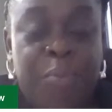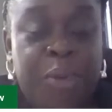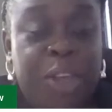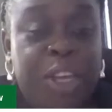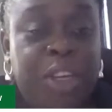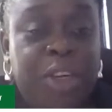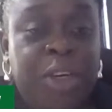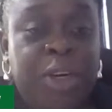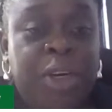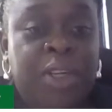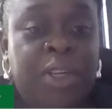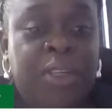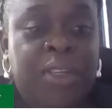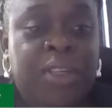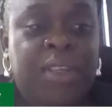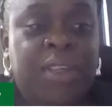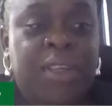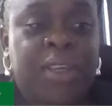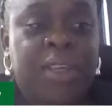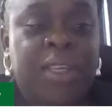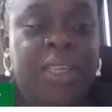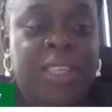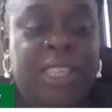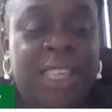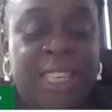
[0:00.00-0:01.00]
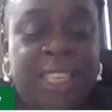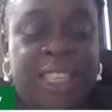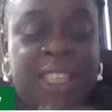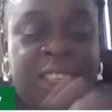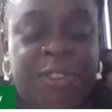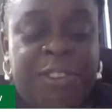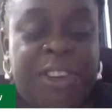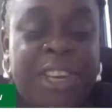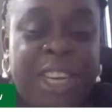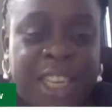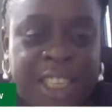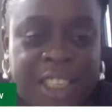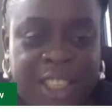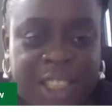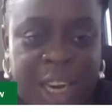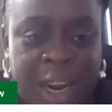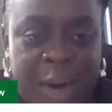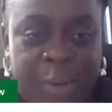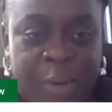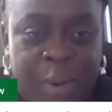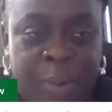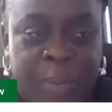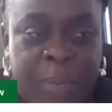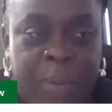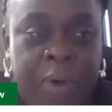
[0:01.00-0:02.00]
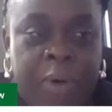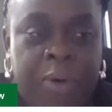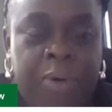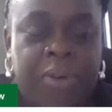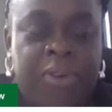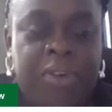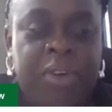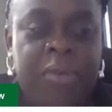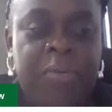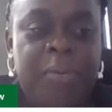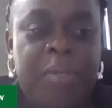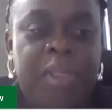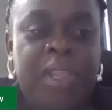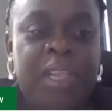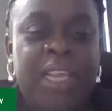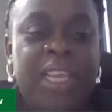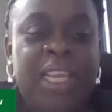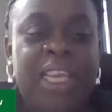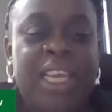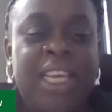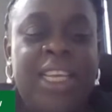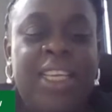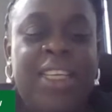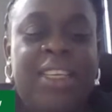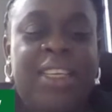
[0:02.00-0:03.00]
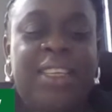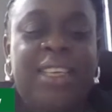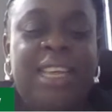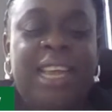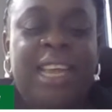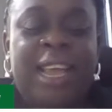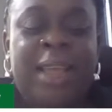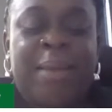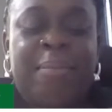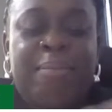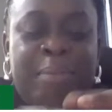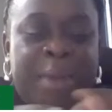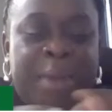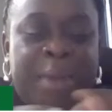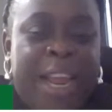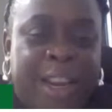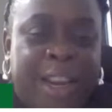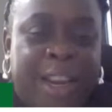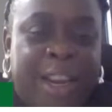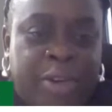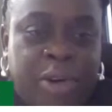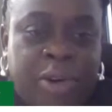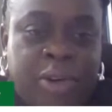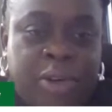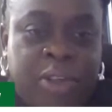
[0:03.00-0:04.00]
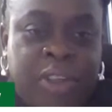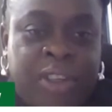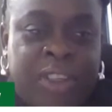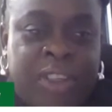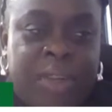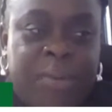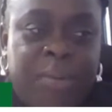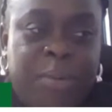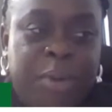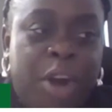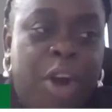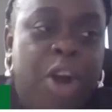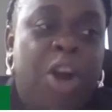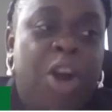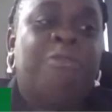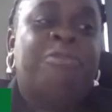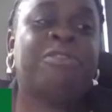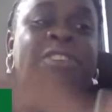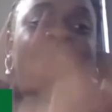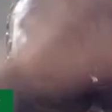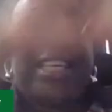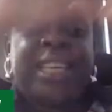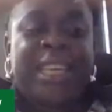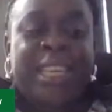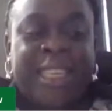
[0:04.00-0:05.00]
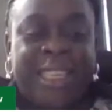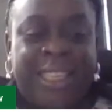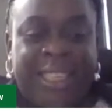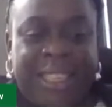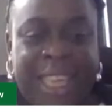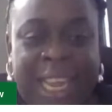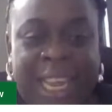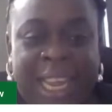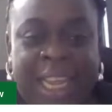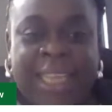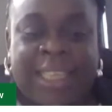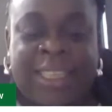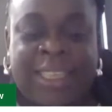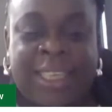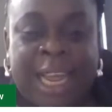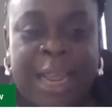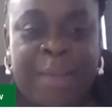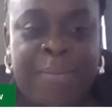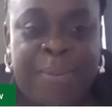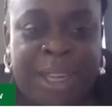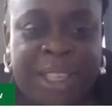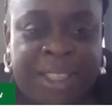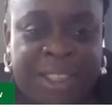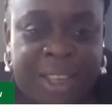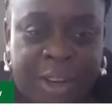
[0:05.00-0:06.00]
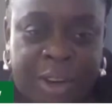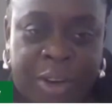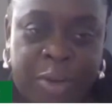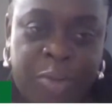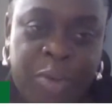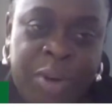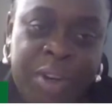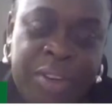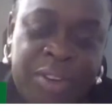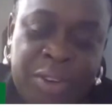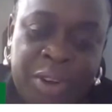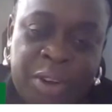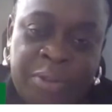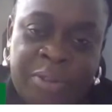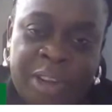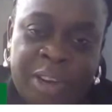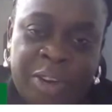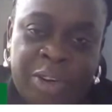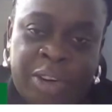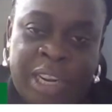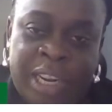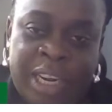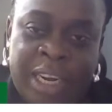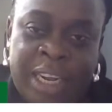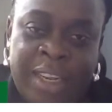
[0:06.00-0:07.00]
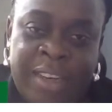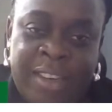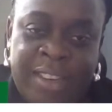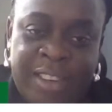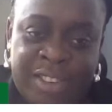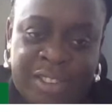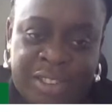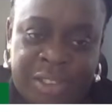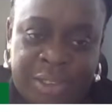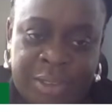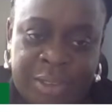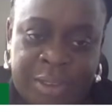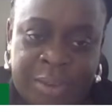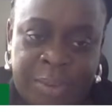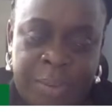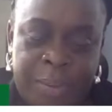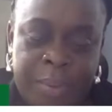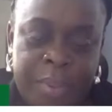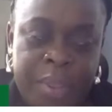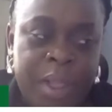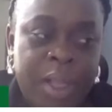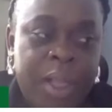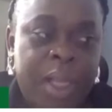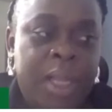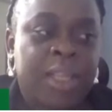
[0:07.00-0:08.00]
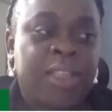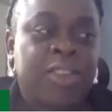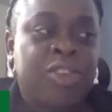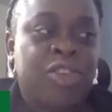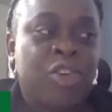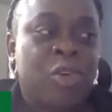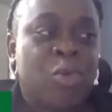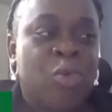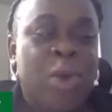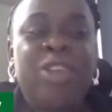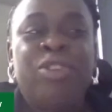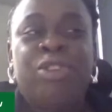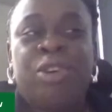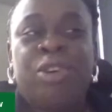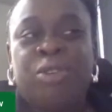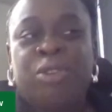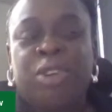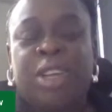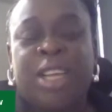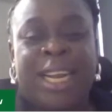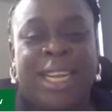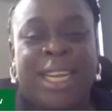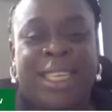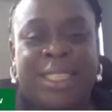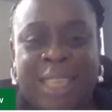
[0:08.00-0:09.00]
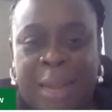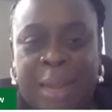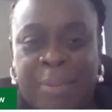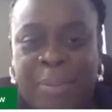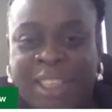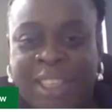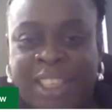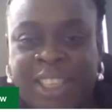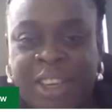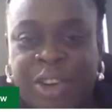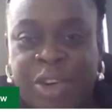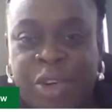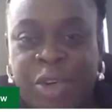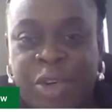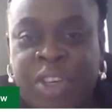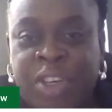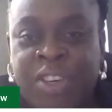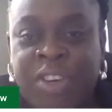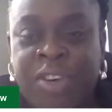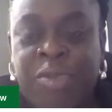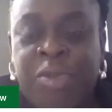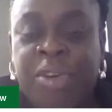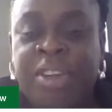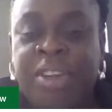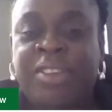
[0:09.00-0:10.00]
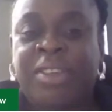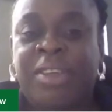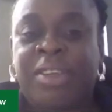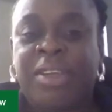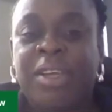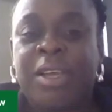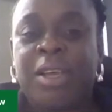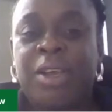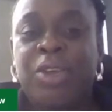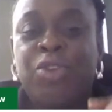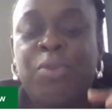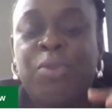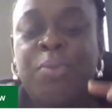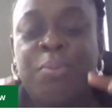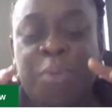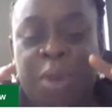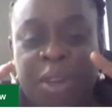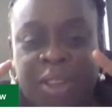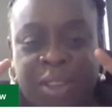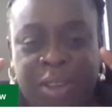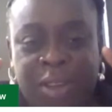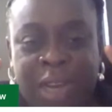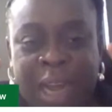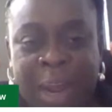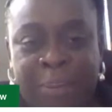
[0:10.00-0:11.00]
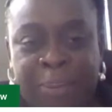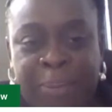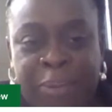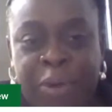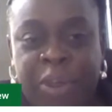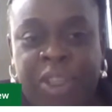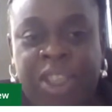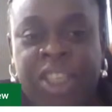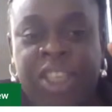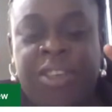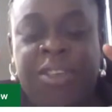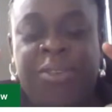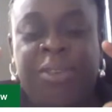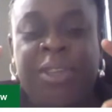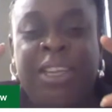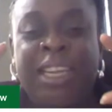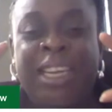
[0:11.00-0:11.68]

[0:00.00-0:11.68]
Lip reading: because this financial report is a microcosm of the entire cybersecurity of an organization. And so when you're looking at cybersecurity risk, you must approach it